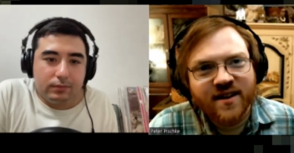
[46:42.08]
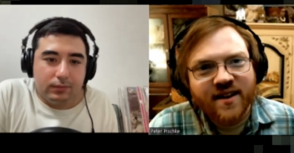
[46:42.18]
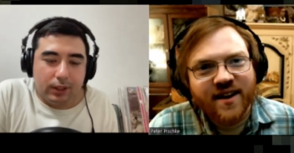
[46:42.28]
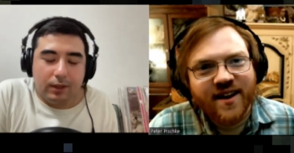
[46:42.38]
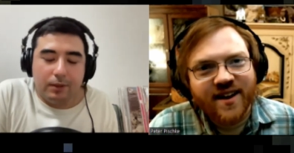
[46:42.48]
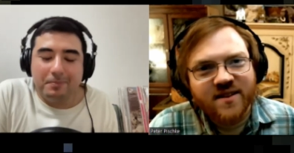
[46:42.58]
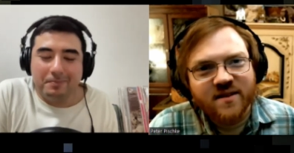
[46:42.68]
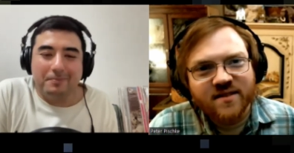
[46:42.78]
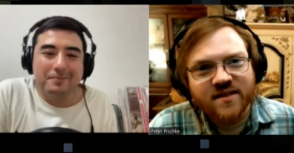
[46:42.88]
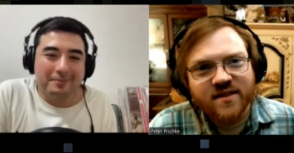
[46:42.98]
Speaker 1: Yeah.
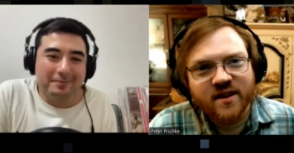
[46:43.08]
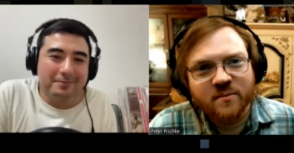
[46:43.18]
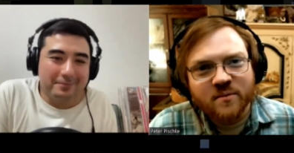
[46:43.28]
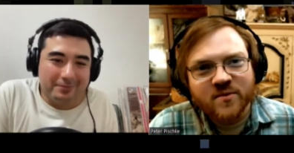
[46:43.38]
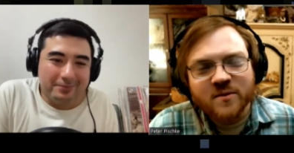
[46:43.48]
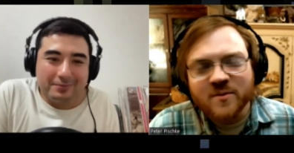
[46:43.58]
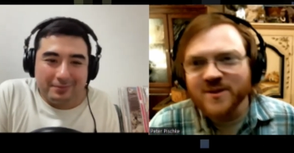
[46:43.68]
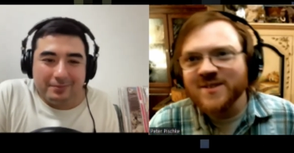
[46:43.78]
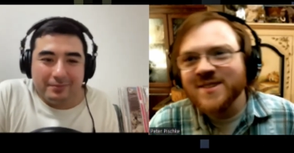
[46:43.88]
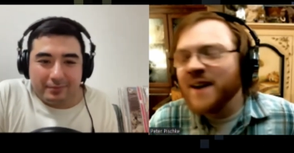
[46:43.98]
And to the to the
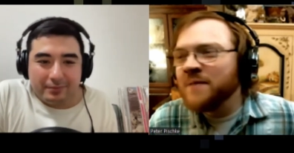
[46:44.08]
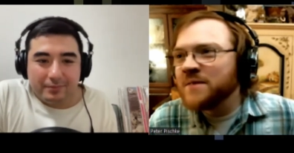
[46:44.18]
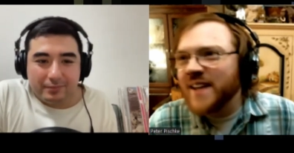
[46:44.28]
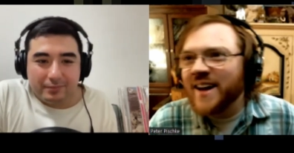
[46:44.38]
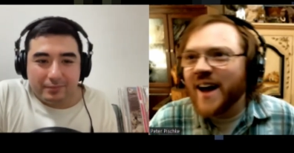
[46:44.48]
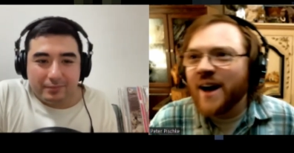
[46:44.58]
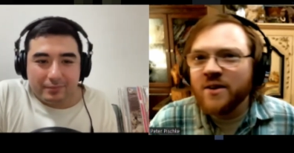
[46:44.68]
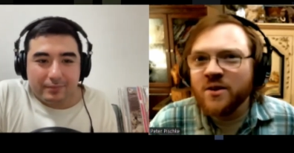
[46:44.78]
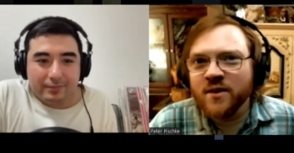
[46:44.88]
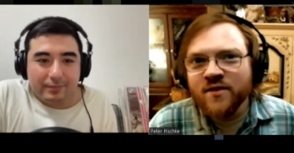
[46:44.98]
person I was talking to was like, how
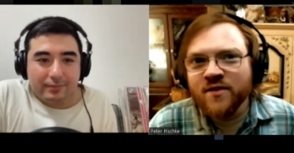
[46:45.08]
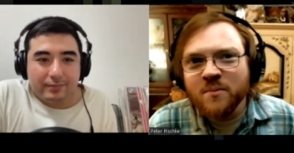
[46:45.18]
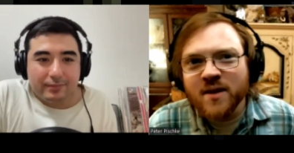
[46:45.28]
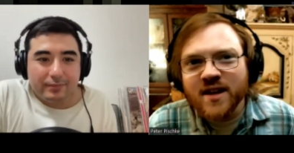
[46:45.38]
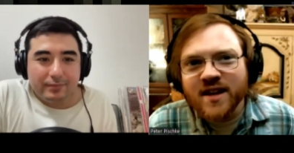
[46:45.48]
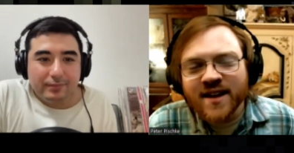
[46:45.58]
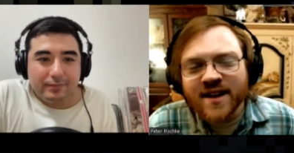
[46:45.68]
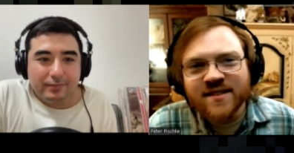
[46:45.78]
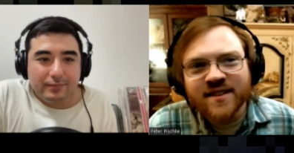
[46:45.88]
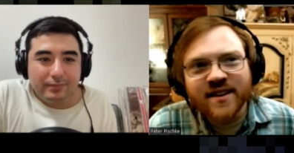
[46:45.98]
do you even
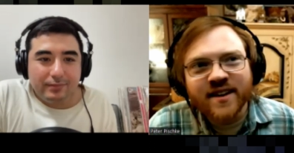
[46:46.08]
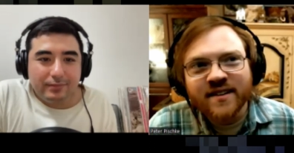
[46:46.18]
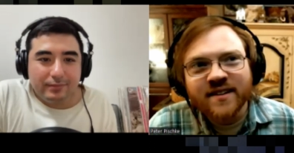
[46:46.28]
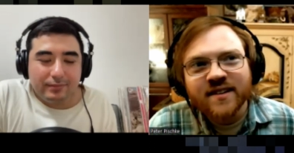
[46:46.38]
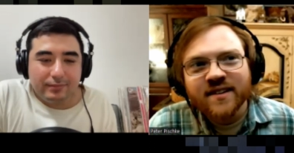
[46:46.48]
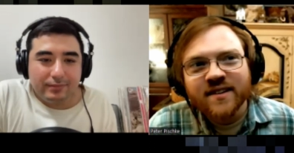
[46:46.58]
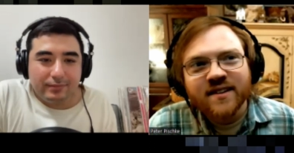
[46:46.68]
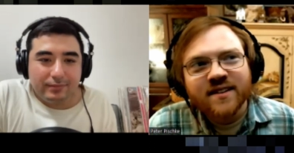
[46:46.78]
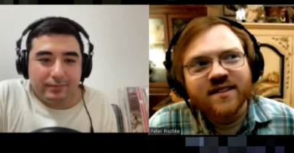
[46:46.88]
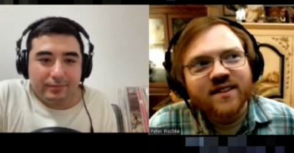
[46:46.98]
begin to
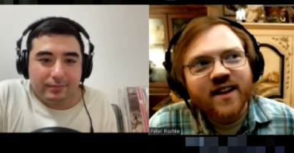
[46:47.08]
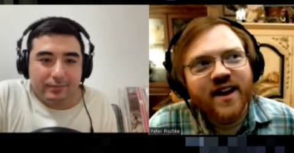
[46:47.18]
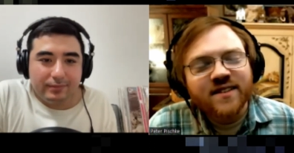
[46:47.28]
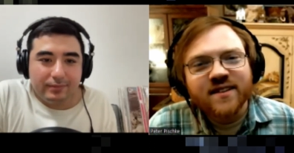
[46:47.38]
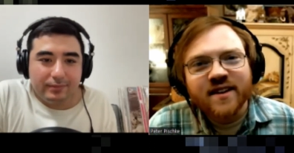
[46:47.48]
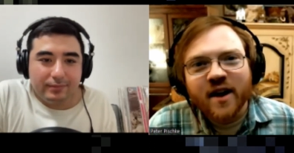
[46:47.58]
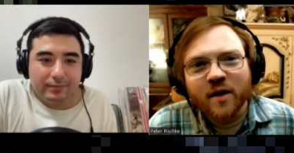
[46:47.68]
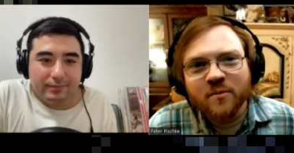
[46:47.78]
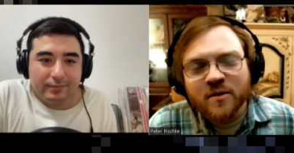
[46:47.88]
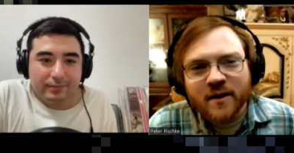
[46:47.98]
like to
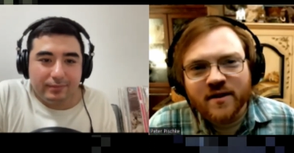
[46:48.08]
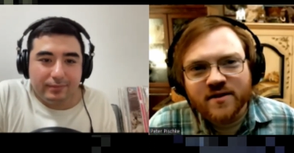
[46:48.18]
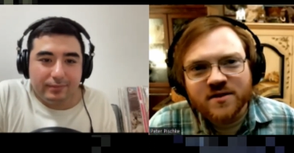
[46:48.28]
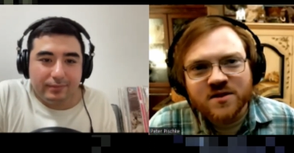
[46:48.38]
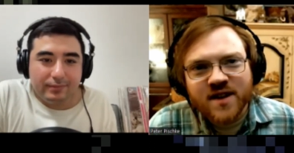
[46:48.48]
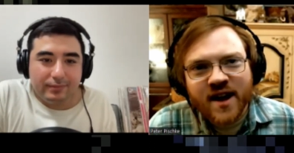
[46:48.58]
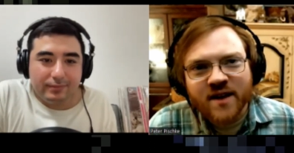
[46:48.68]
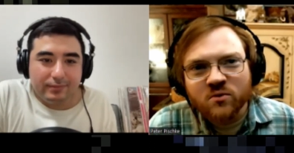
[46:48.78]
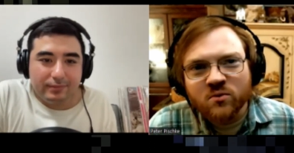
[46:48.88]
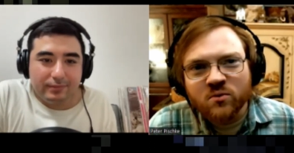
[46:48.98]
help them
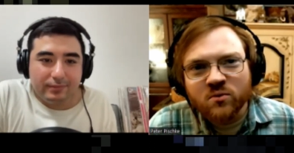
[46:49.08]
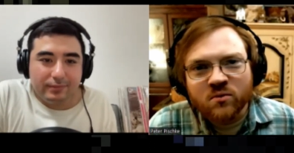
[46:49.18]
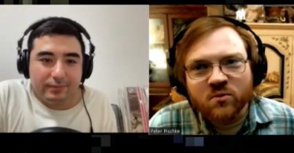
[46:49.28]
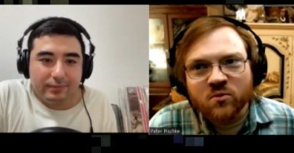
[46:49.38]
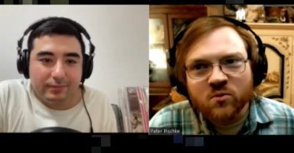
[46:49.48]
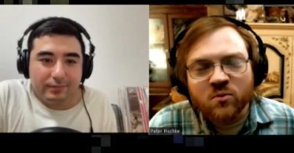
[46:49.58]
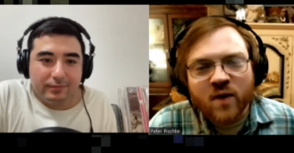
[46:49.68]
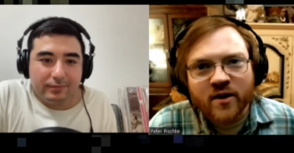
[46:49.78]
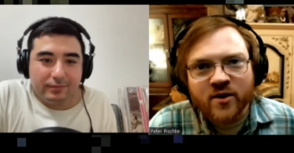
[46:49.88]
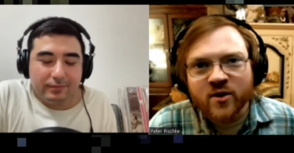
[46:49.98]
understand
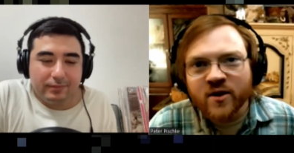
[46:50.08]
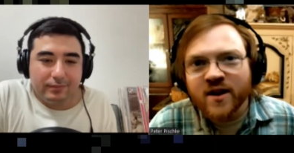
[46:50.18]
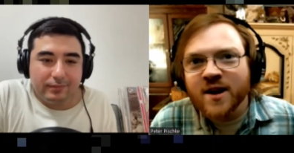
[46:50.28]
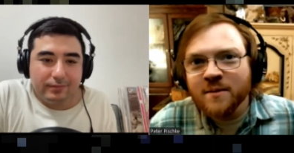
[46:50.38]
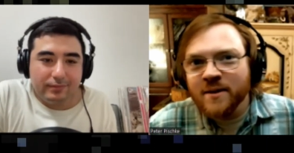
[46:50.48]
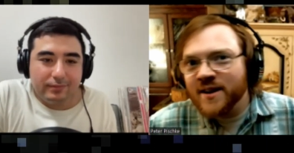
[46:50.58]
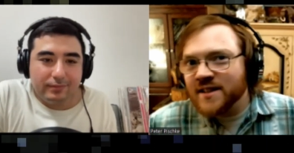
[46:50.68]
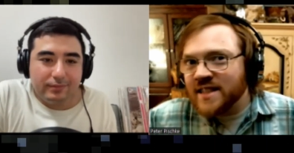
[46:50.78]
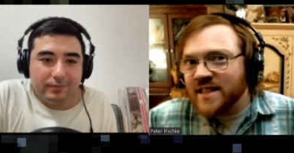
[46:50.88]
you're here because of